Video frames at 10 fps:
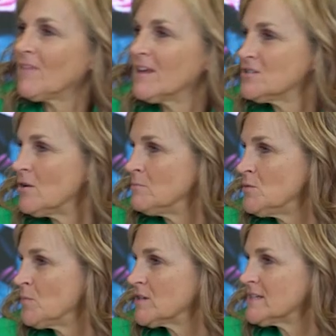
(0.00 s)
So I'm
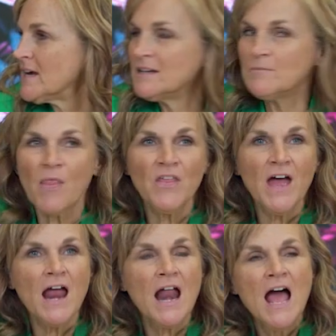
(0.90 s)
super excited about
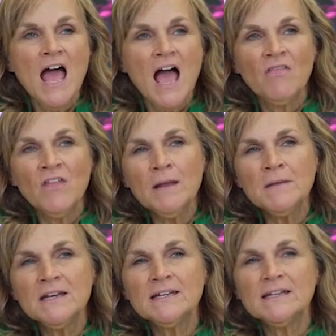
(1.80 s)
that. And then I'm
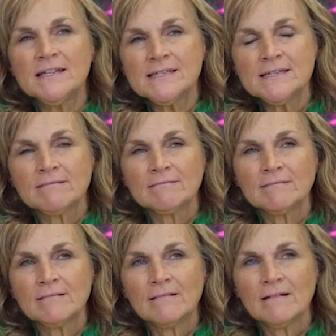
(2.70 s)
an idiot.
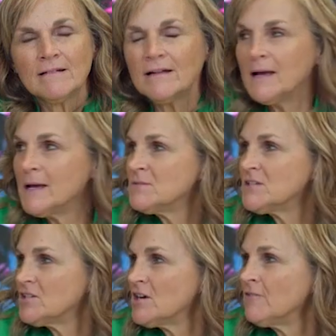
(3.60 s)
I am
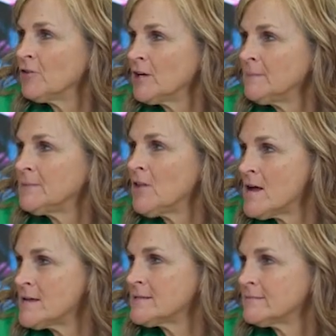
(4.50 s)
such a freaking blonde.